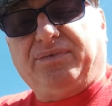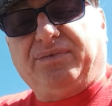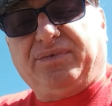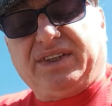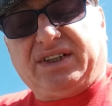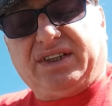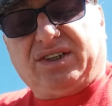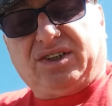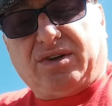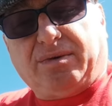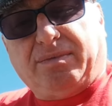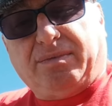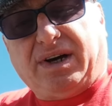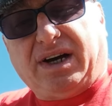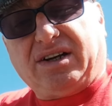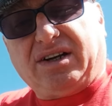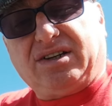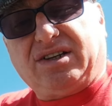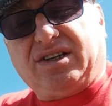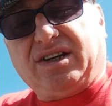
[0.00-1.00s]

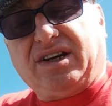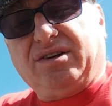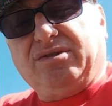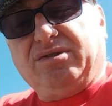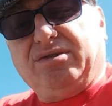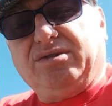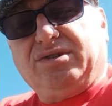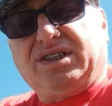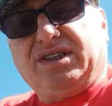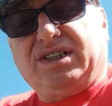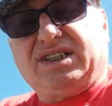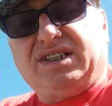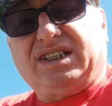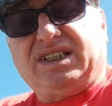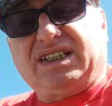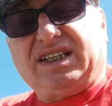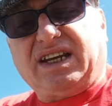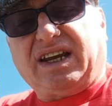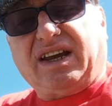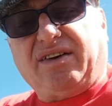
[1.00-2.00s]
Tomatoes,
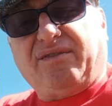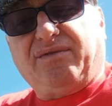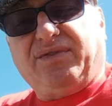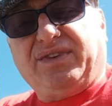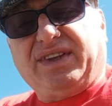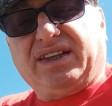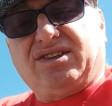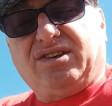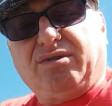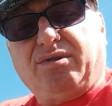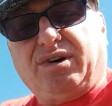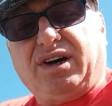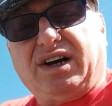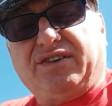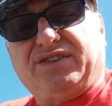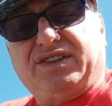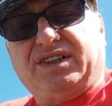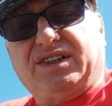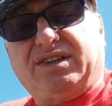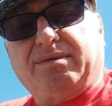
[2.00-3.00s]
2
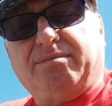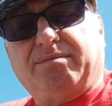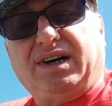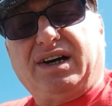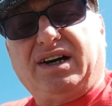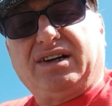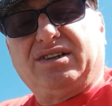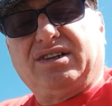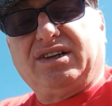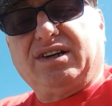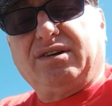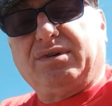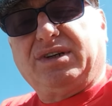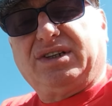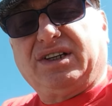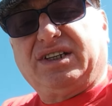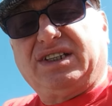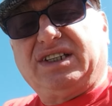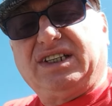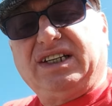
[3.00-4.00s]
halves of tomato, which I
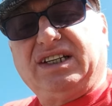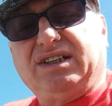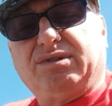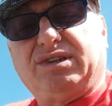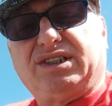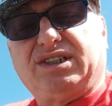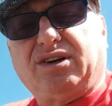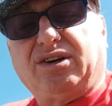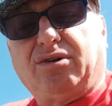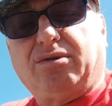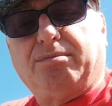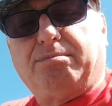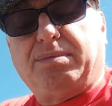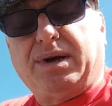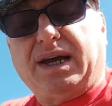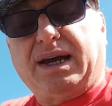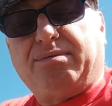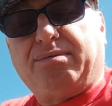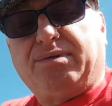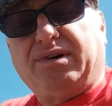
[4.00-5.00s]
seasoned with salt and
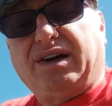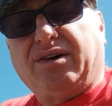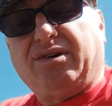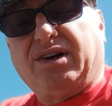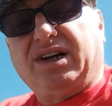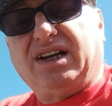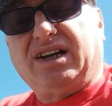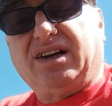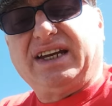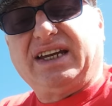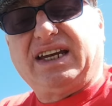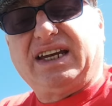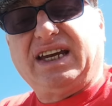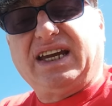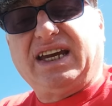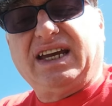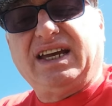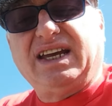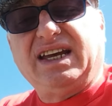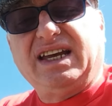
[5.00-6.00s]
pepper, how I like it,
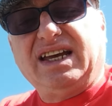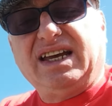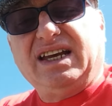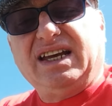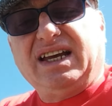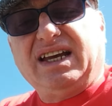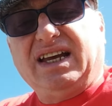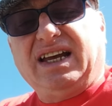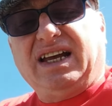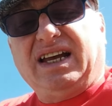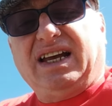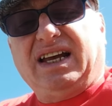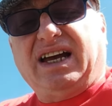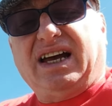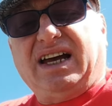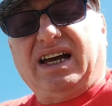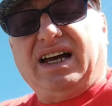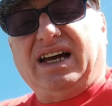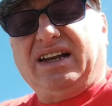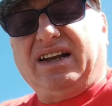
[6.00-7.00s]

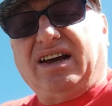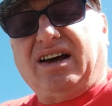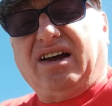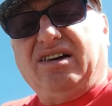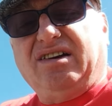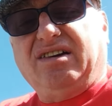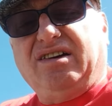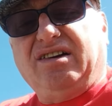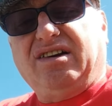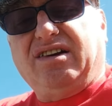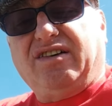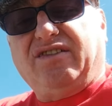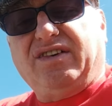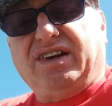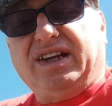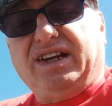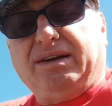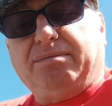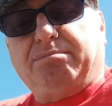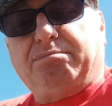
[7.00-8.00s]
and a
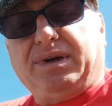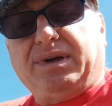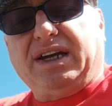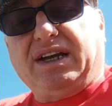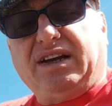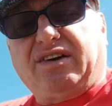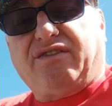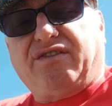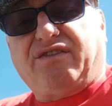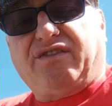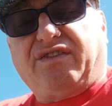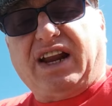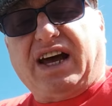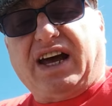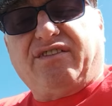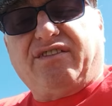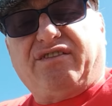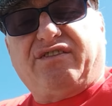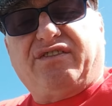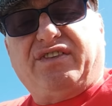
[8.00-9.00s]
lovely big
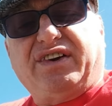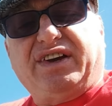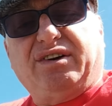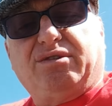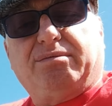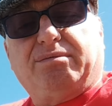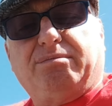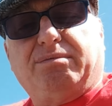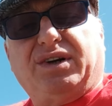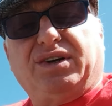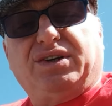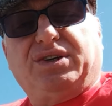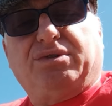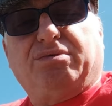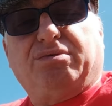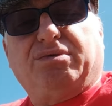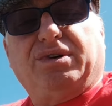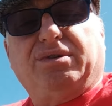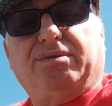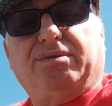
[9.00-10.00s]
flat field mushroom,